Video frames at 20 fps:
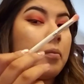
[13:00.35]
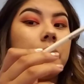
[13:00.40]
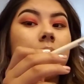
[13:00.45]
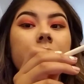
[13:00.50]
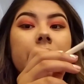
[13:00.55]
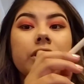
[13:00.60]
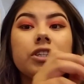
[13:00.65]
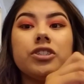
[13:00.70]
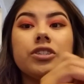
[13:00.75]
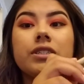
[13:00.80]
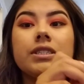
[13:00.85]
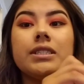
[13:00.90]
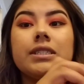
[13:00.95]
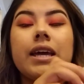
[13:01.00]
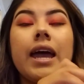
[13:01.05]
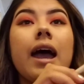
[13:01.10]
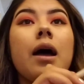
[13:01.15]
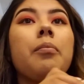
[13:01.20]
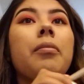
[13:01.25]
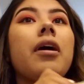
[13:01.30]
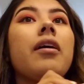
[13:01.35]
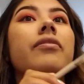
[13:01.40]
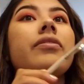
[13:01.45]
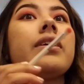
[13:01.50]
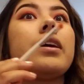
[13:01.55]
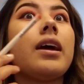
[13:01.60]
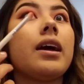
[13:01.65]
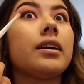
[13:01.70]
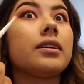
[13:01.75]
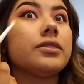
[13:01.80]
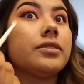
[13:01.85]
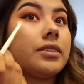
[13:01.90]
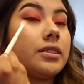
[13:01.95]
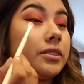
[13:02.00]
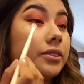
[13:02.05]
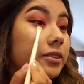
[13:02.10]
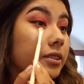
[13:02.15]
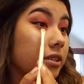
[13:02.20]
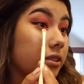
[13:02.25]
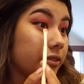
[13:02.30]
Make sure you tap off the
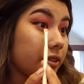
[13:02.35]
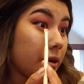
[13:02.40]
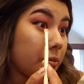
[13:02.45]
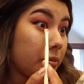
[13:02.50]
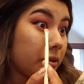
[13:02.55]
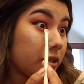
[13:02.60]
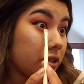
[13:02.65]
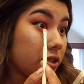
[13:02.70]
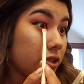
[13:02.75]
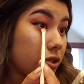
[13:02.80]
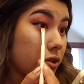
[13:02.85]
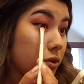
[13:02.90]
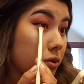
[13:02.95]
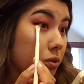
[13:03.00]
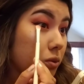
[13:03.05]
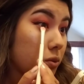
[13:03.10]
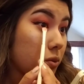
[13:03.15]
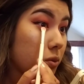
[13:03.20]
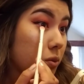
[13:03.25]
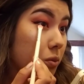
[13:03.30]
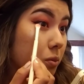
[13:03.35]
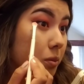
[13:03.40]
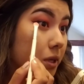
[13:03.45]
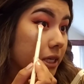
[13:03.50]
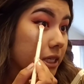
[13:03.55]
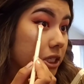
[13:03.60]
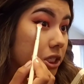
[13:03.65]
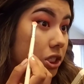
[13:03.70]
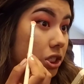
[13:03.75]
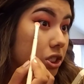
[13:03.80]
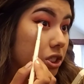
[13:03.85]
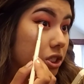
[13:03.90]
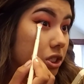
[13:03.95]
excess because I put too much.